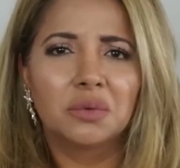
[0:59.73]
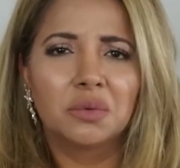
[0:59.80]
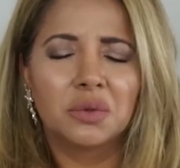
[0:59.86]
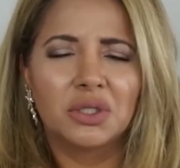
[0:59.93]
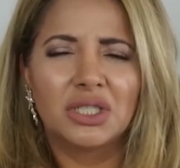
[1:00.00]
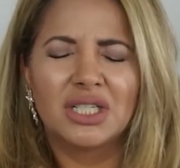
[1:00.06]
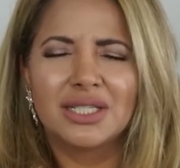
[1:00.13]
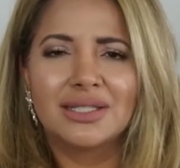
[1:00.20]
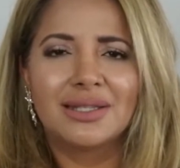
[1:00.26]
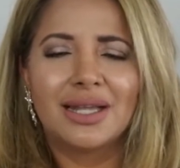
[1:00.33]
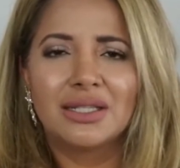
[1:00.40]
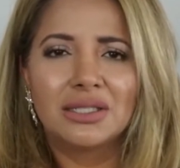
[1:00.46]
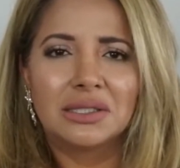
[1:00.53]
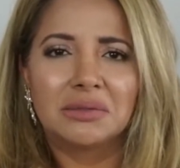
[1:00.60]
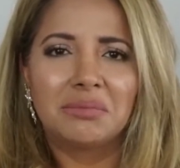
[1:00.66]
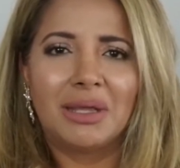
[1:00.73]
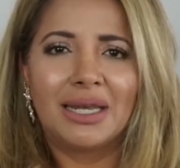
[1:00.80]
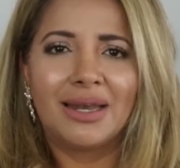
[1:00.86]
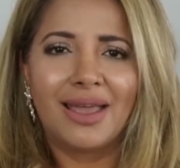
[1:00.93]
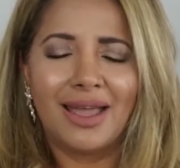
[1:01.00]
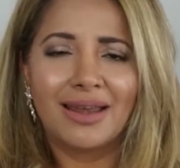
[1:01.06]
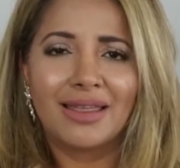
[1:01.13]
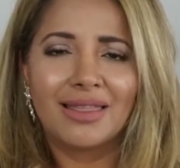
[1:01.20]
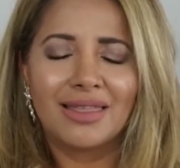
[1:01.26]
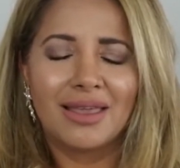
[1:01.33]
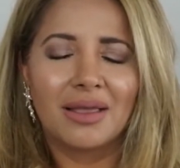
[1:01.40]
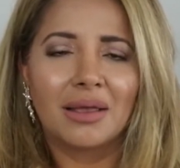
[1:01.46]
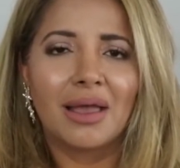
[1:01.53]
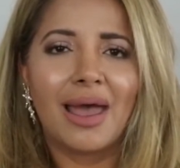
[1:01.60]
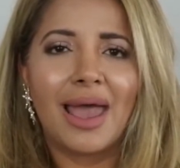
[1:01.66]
words that don't mean anything.